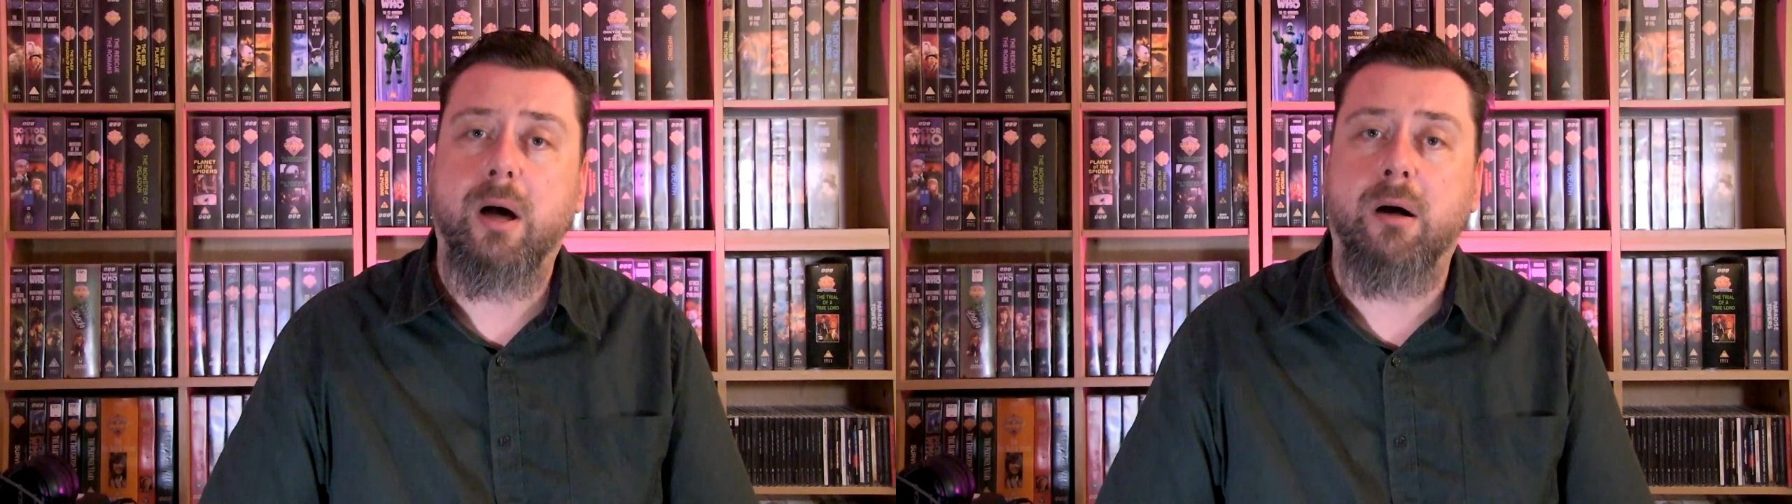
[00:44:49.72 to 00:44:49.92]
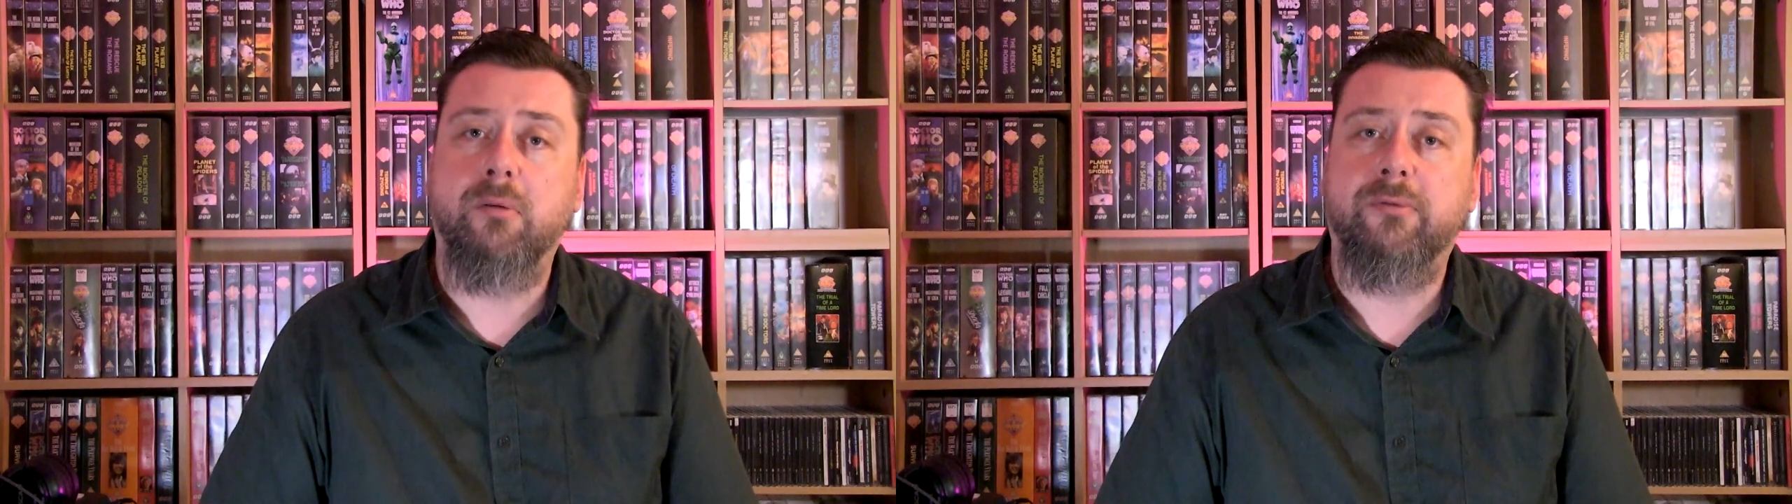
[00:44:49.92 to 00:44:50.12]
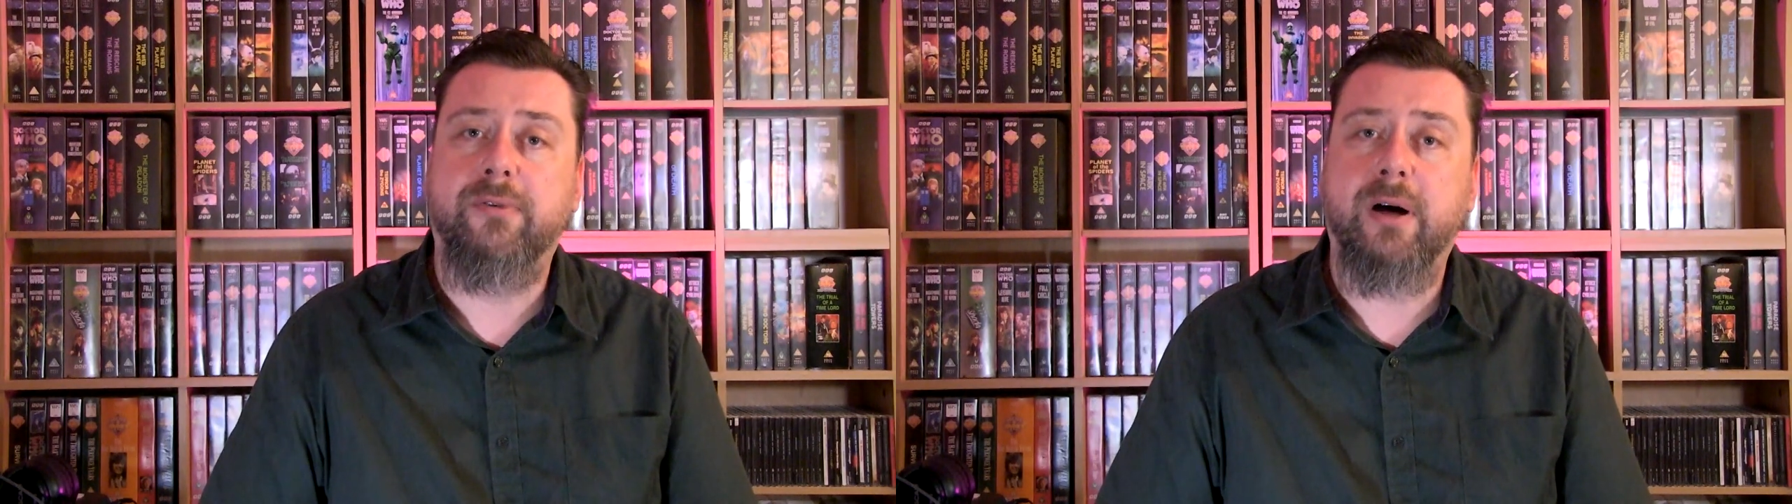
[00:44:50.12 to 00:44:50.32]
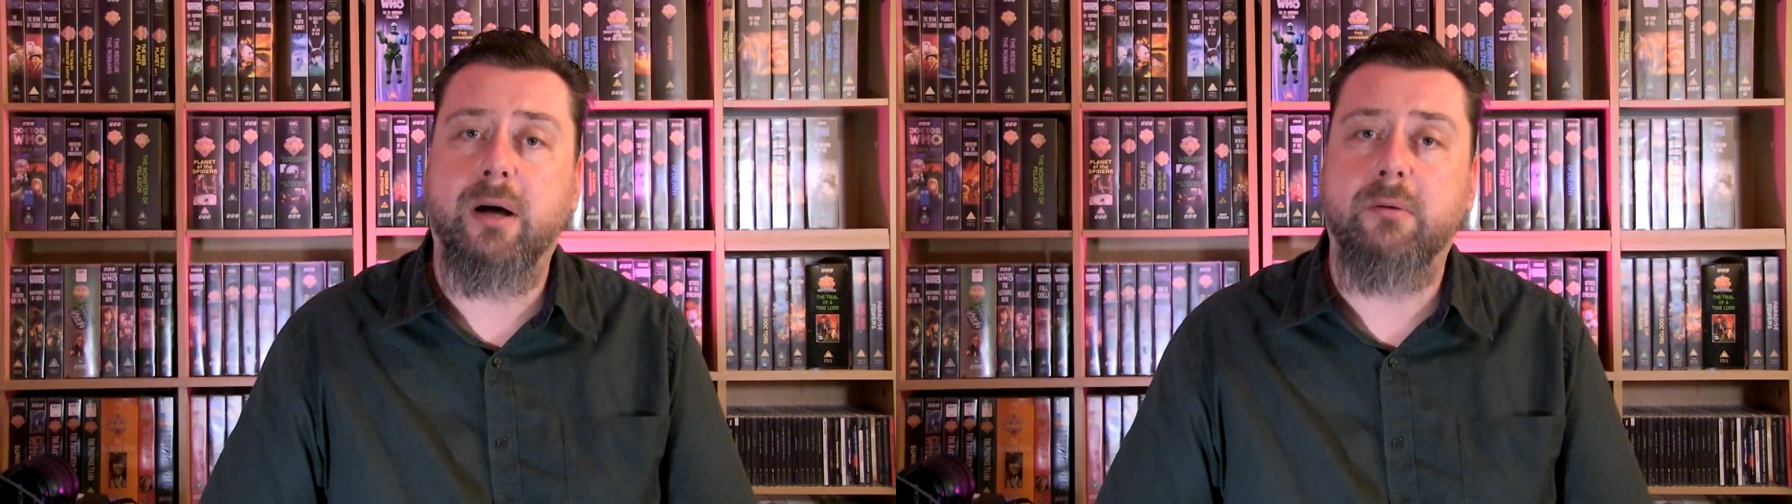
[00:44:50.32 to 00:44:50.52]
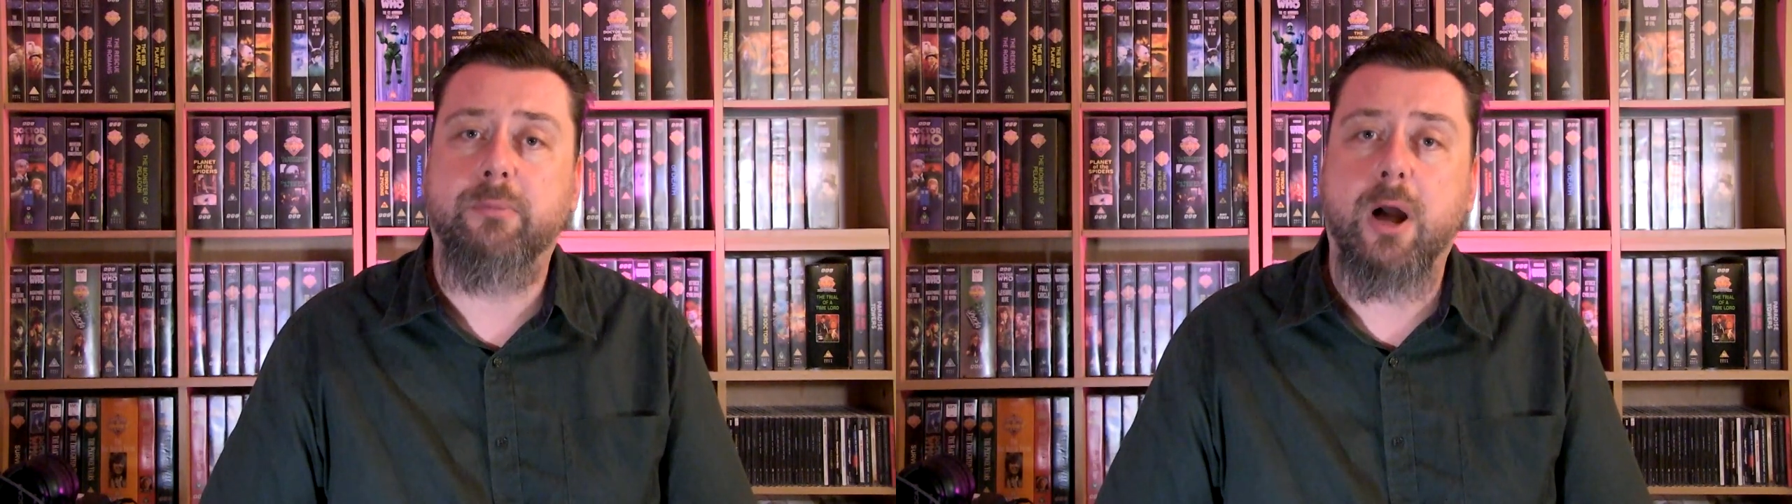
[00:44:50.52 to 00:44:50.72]
of
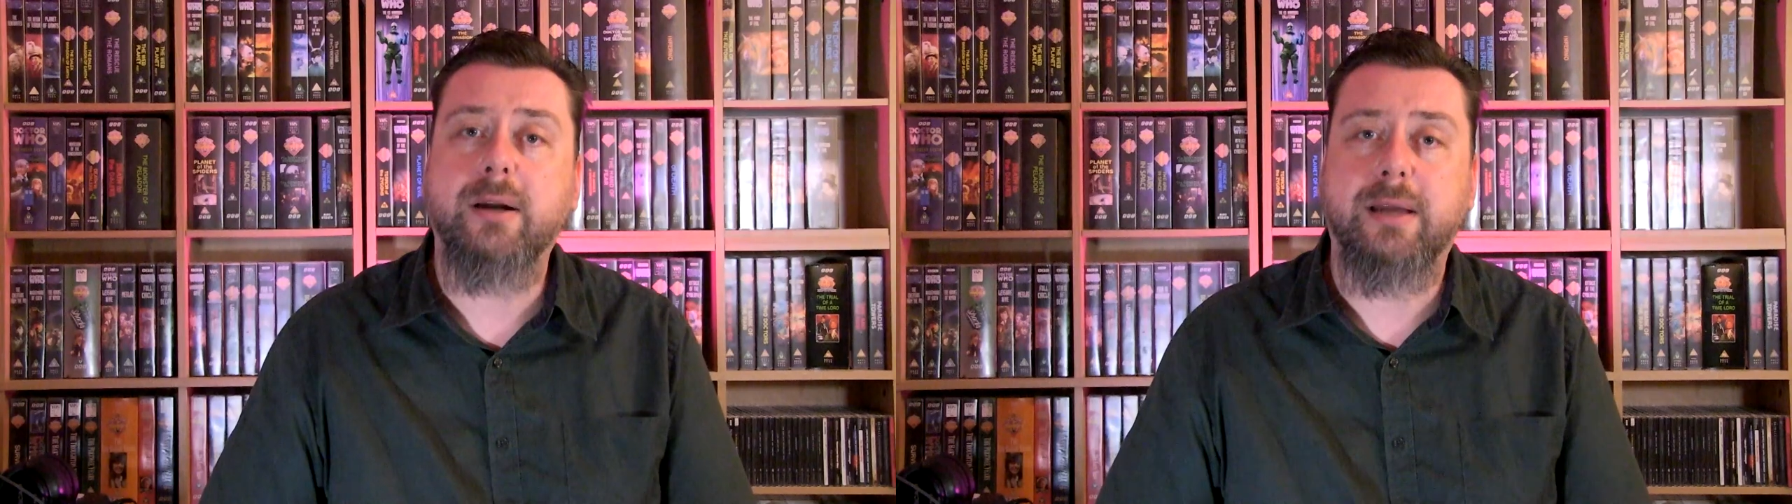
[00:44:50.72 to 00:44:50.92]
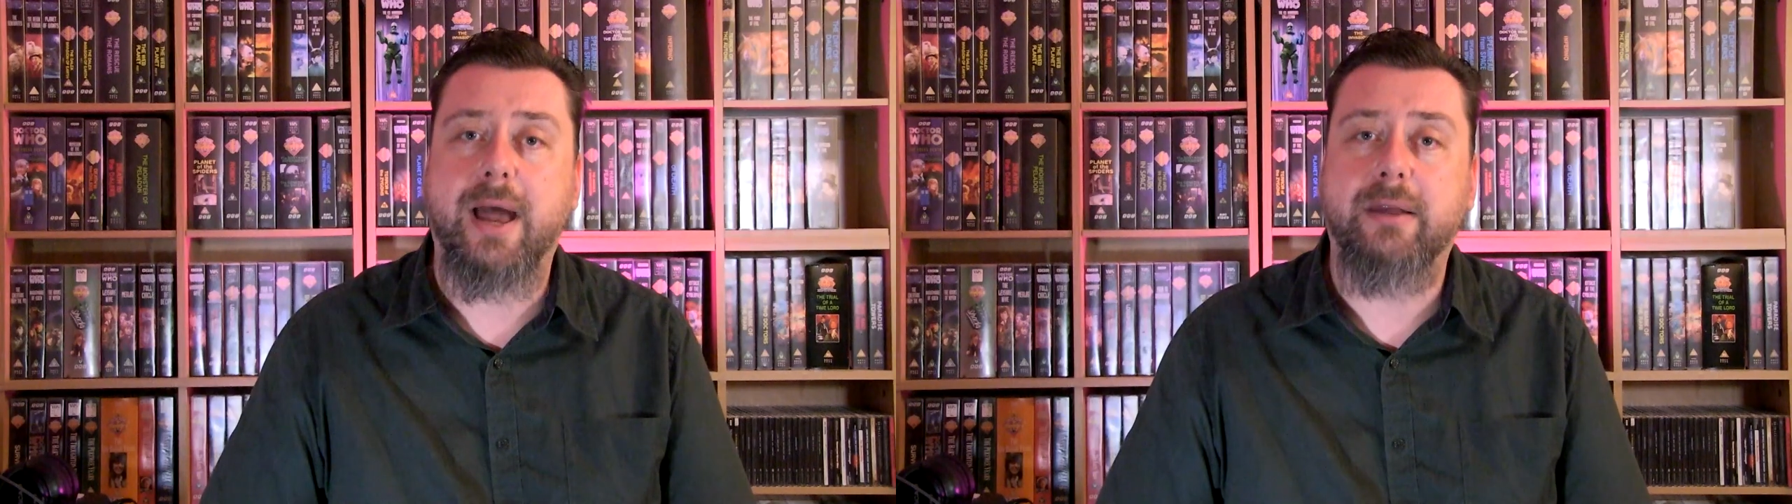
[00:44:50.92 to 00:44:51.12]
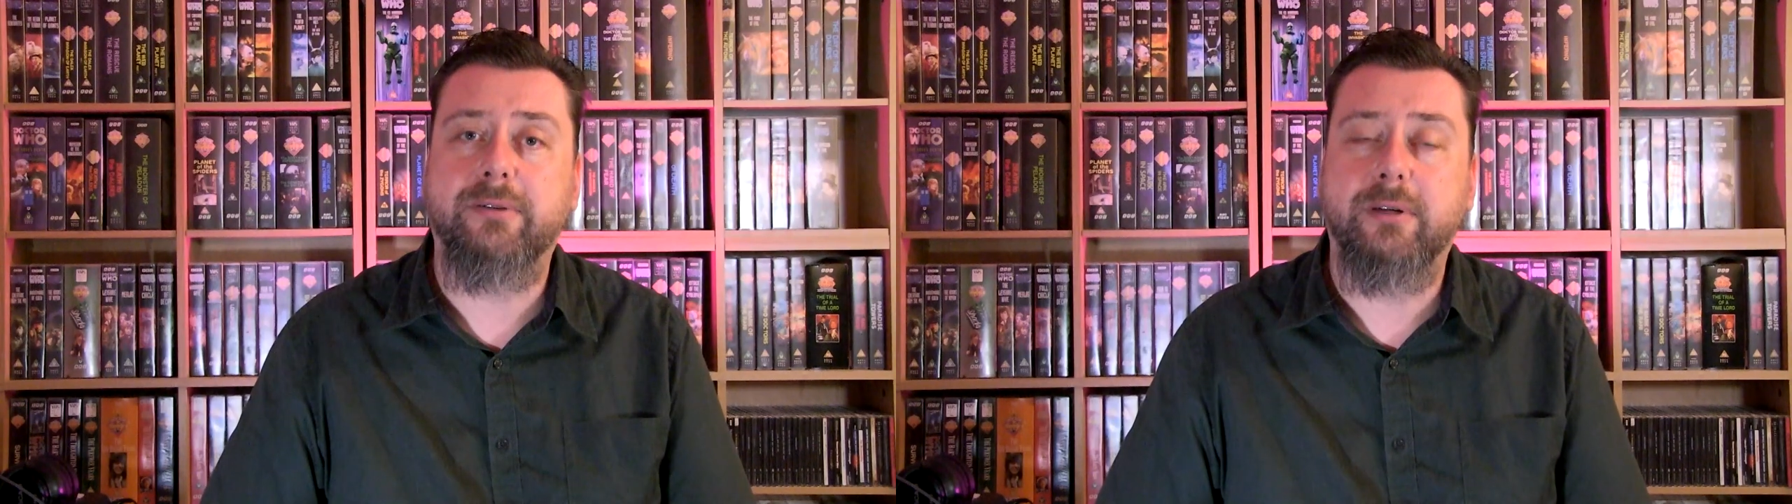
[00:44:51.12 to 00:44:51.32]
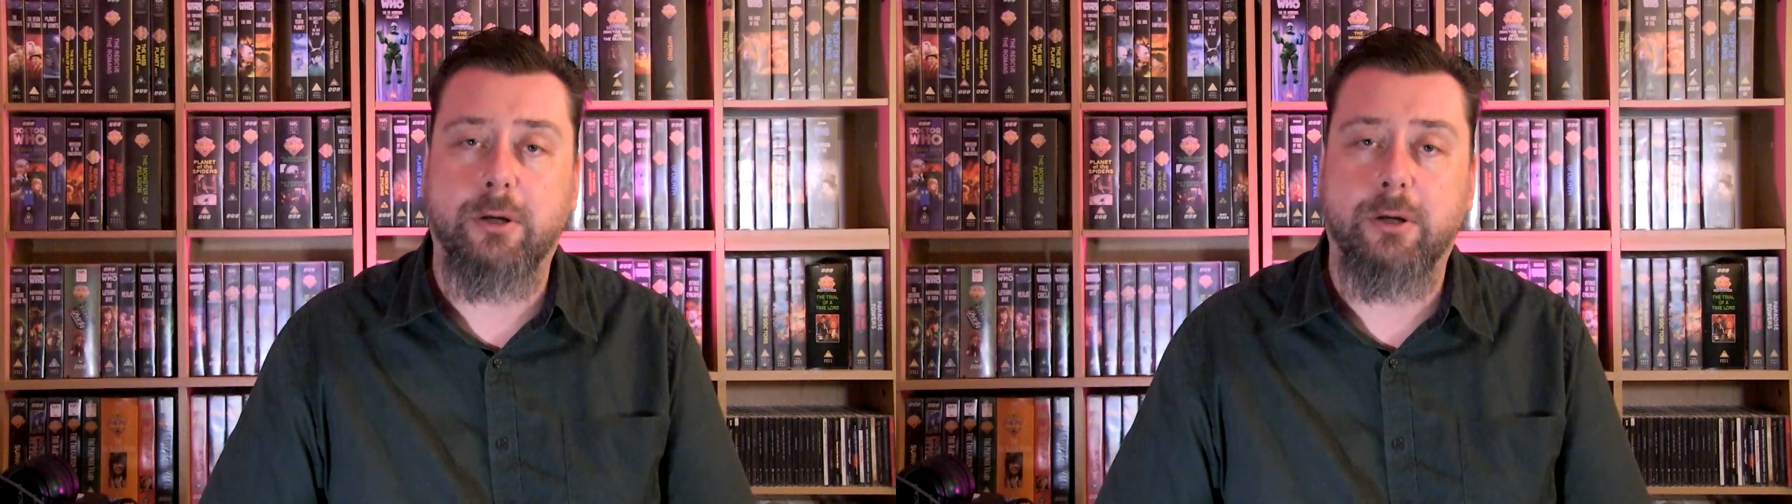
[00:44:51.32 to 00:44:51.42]
uh, broadcast